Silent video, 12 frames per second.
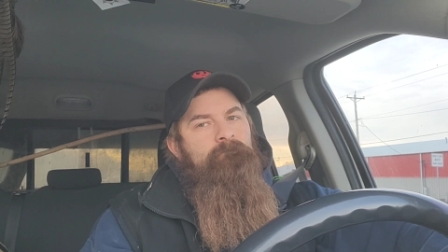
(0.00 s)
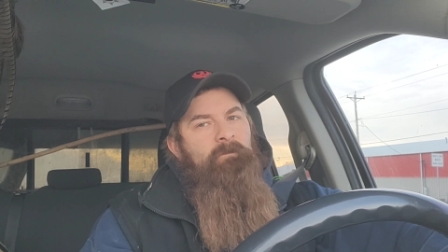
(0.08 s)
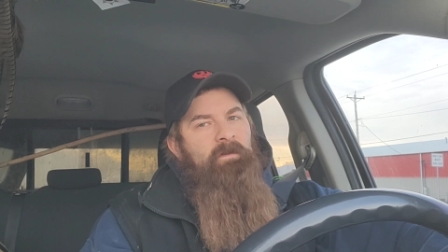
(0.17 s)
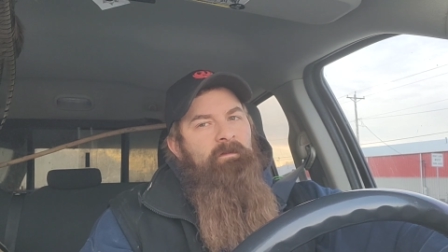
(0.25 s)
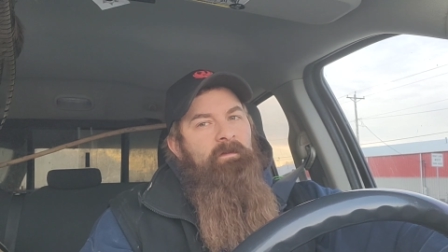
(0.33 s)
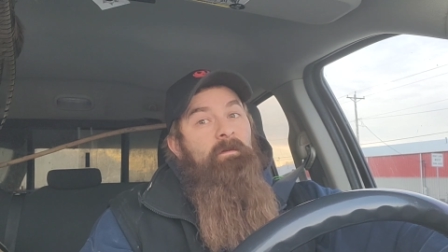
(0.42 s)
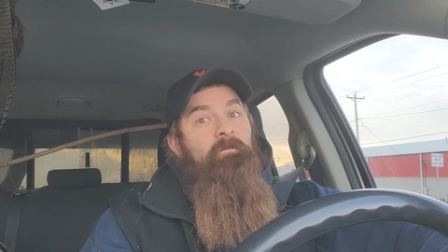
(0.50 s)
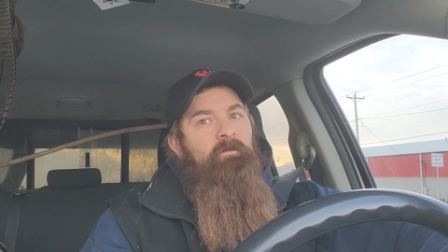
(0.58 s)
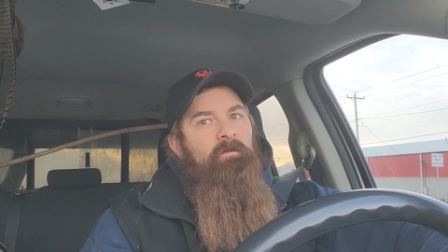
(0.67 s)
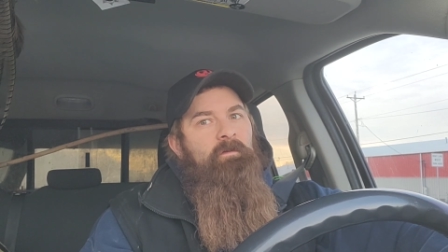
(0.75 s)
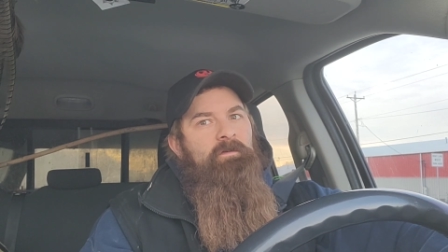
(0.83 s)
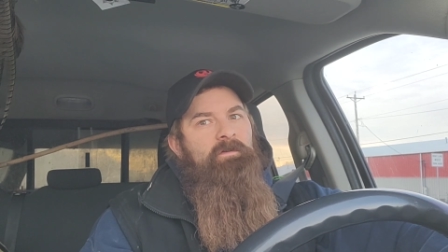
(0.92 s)
like I said, I'm
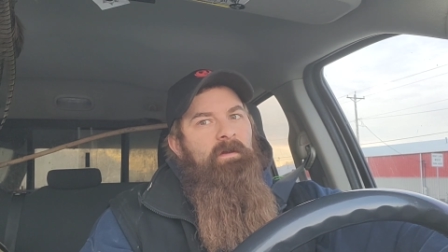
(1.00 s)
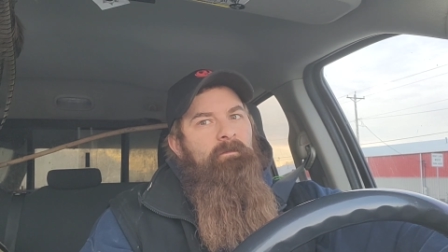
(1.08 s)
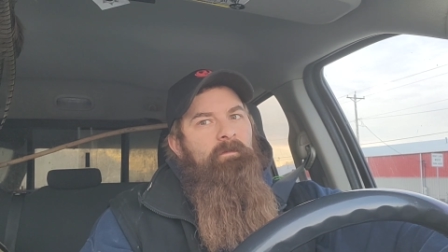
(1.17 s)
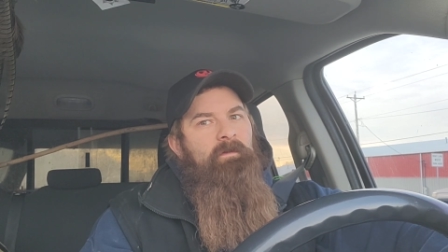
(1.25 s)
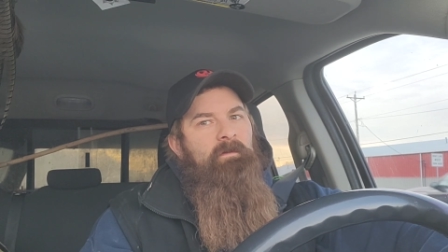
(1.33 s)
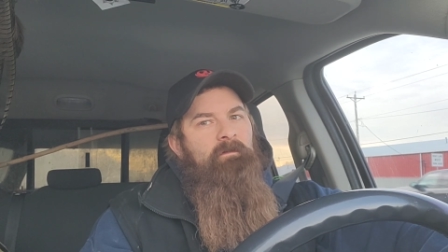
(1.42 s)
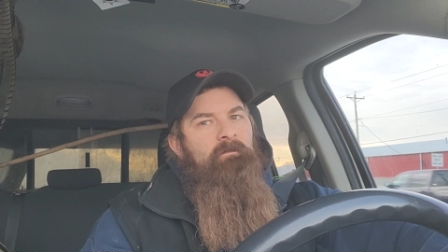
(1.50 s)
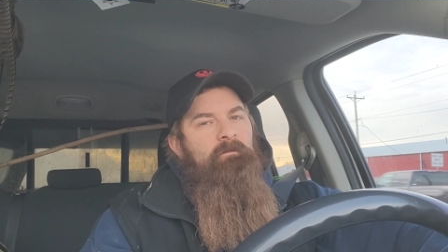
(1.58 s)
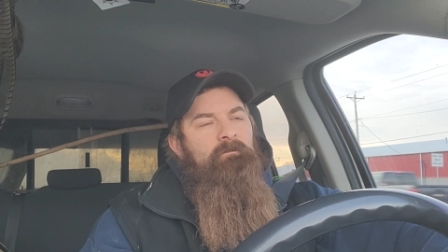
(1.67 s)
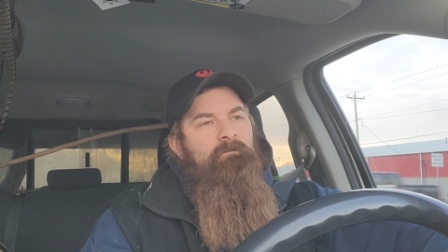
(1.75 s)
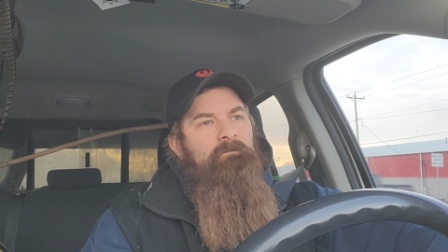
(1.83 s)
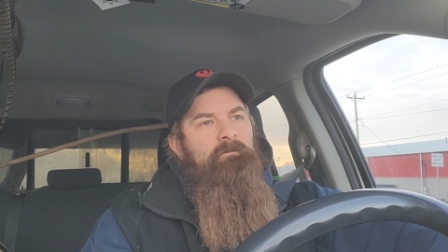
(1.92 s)
starting a job today, so